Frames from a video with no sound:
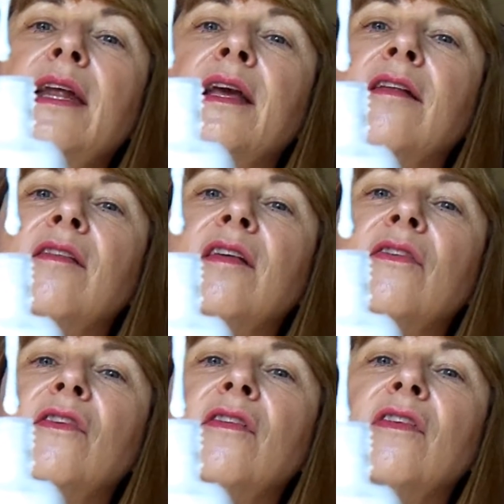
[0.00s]
in
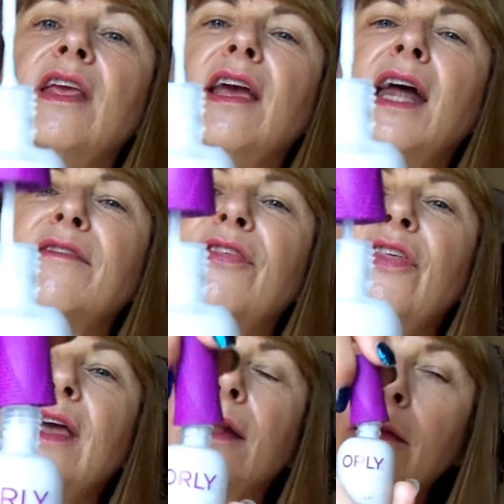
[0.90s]
consistency, kind of
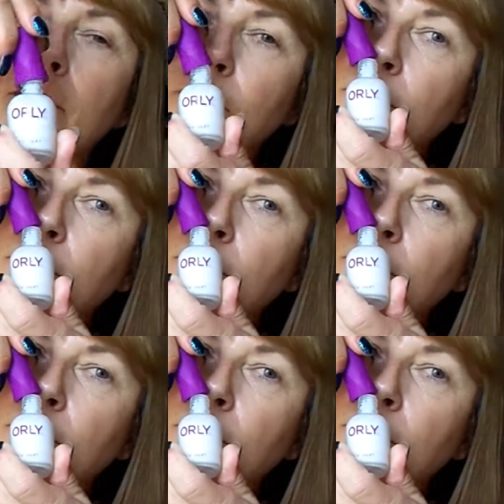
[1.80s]
thin.